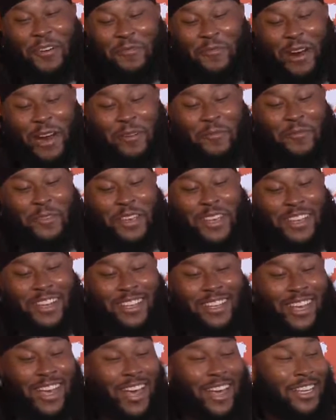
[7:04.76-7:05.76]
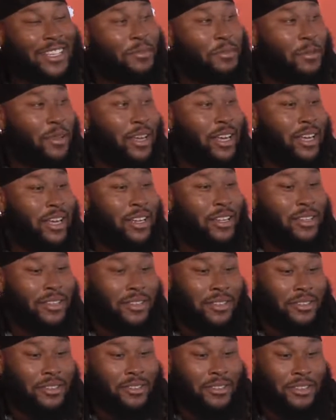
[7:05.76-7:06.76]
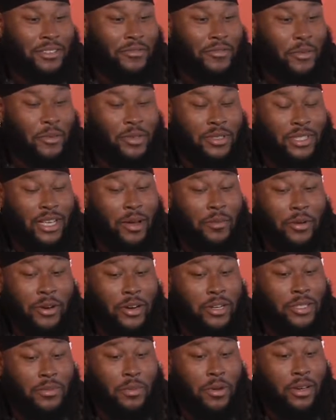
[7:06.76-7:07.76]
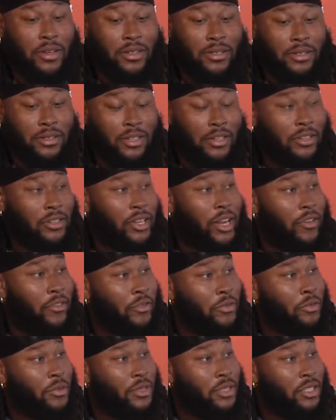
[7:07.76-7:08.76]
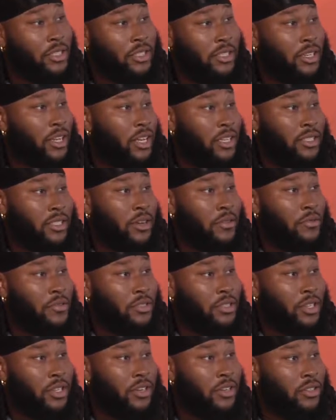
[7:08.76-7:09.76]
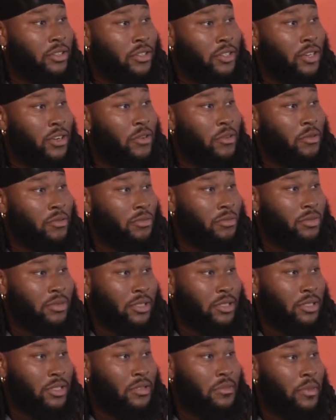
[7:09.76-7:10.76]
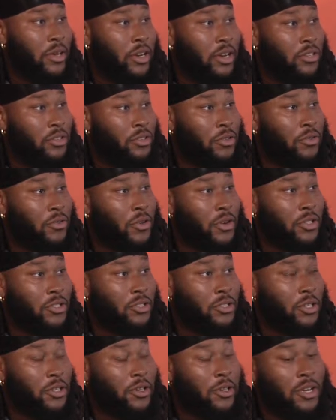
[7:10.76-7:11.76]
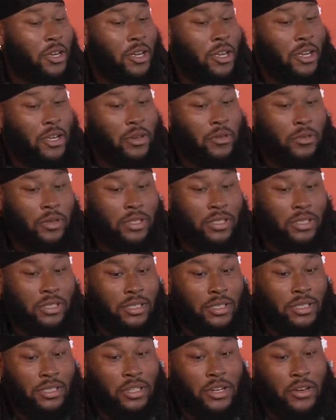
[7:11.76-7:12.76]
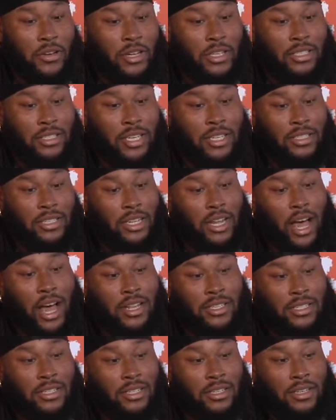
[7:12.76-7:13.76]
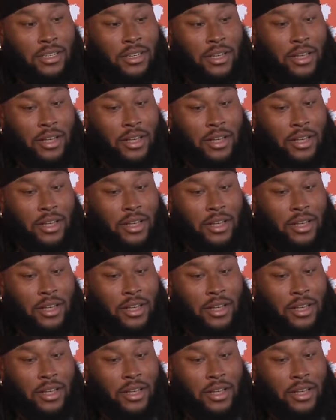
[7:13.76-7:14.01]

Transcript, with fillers: but I mean, yeah, he's played from his time here. He's played literally every position except for center. You know, since he's been here so far. So, which you know that takes a lot to.